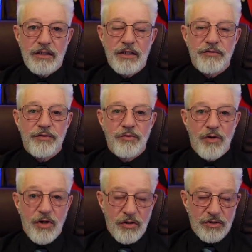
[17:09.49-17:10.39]
If you
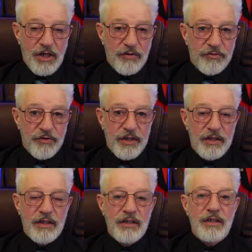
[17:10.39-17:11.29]
are
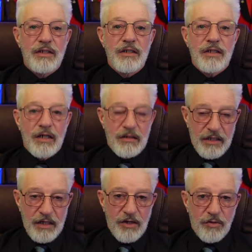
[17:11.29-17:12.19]
suffering, go and
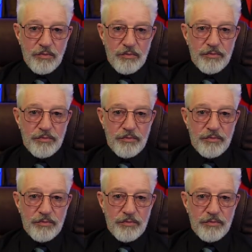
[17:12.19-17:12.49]
get help.